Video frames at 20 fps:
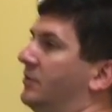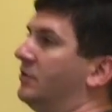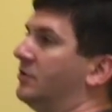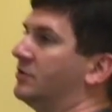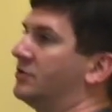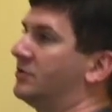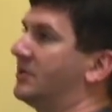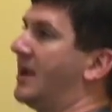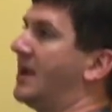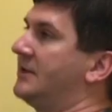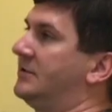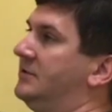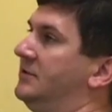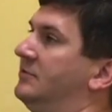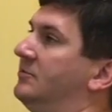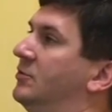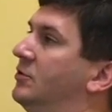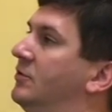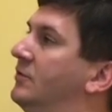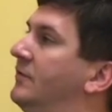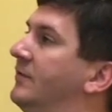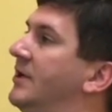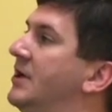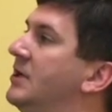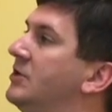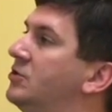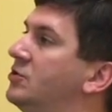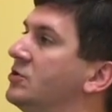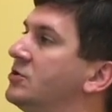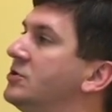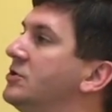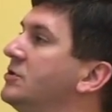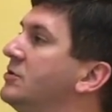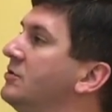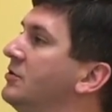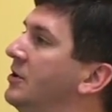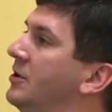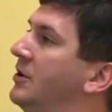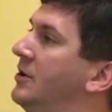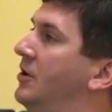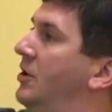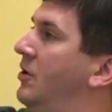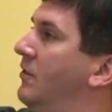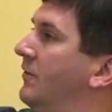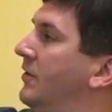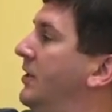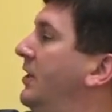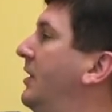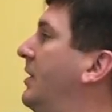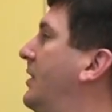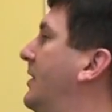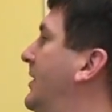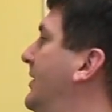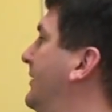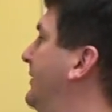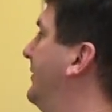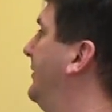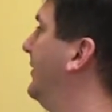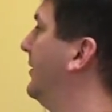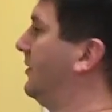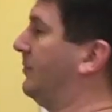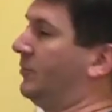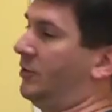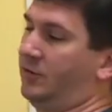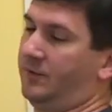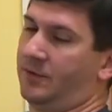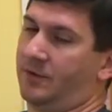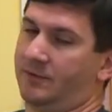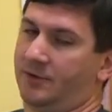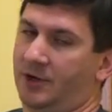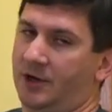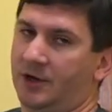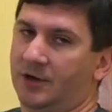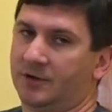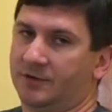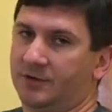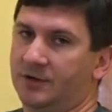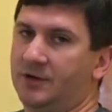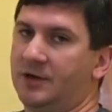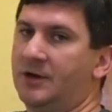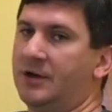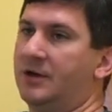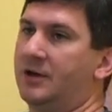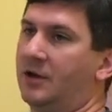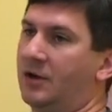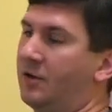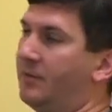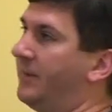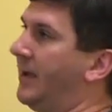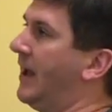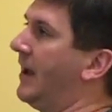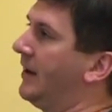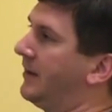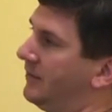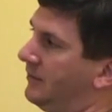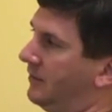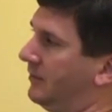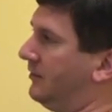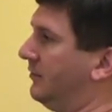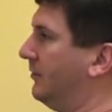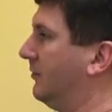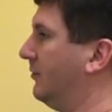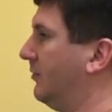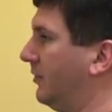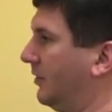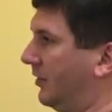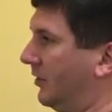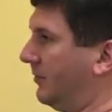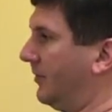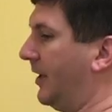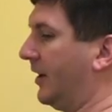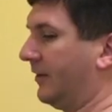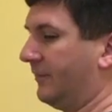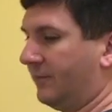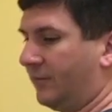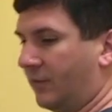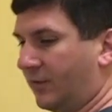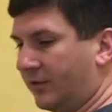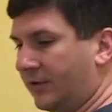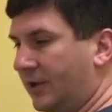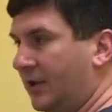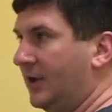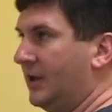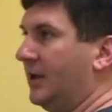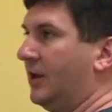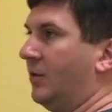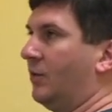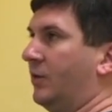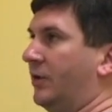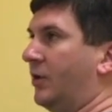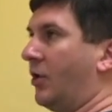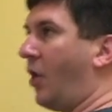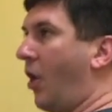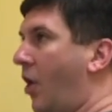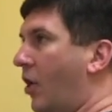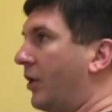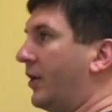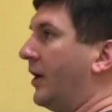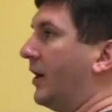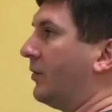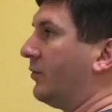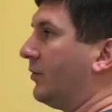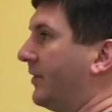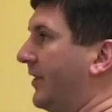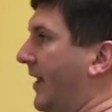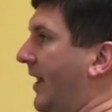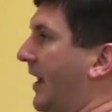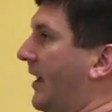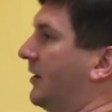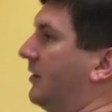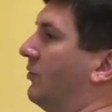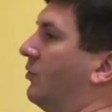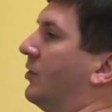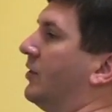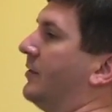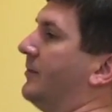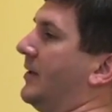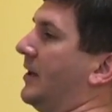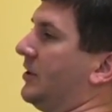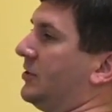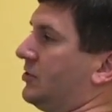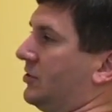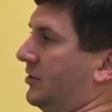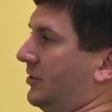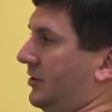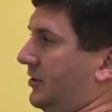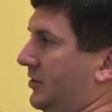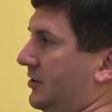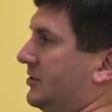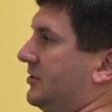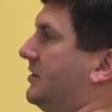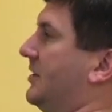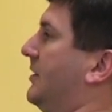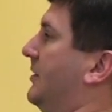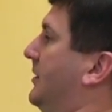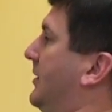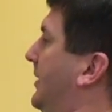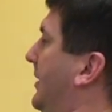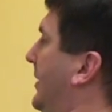you do a drastic move, an inch or two over here, it's going to move over here. So you need to go back, and then you'll want to go back and forth. And when you're all done with that, you want to make sure that you're centered